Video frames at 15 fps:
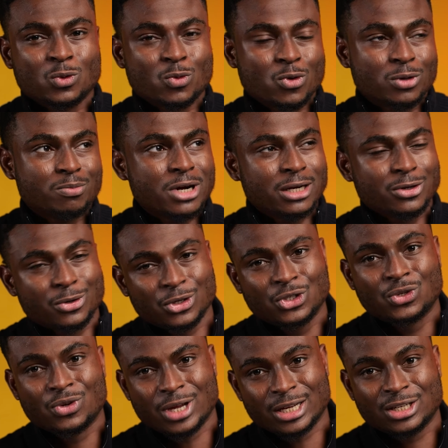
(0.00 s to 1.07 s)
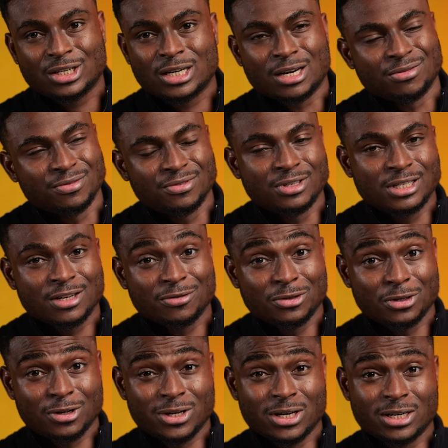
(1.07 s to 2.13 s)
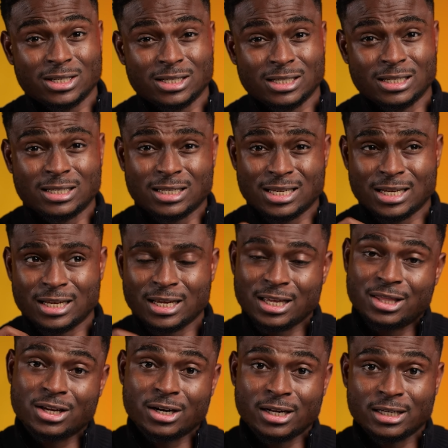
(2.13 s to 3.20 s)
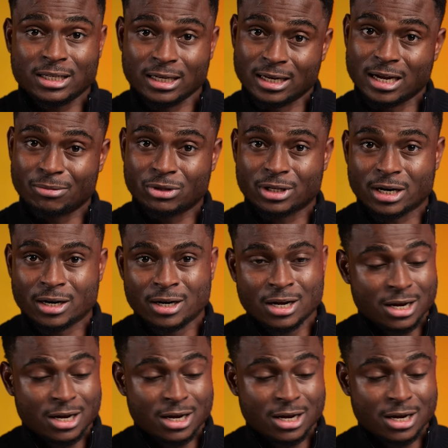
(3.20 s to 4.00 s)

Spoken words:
what might cost you extra $57 is the Ethernet adapter.